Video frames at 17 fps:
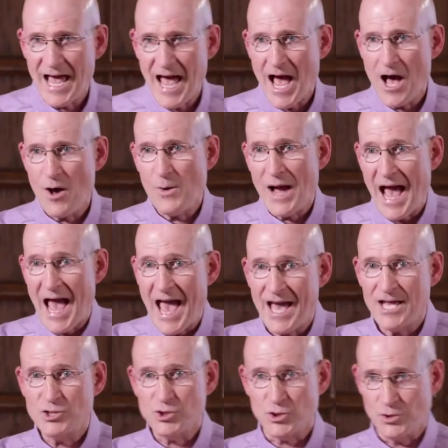How
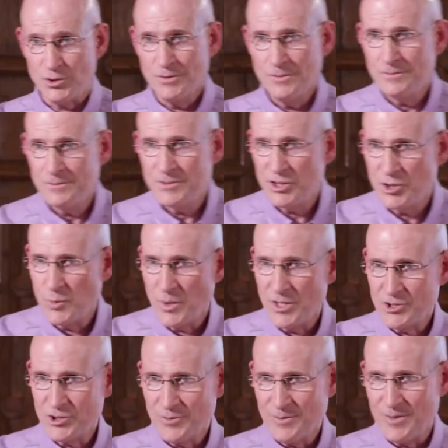agile do you
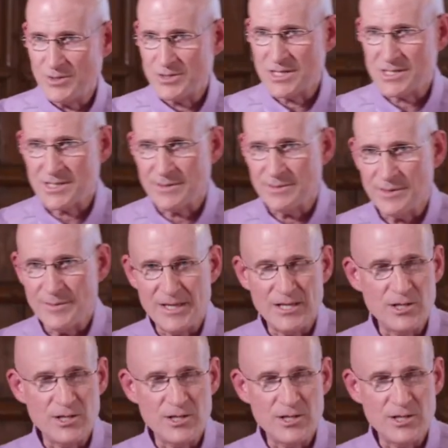want your immune system to be?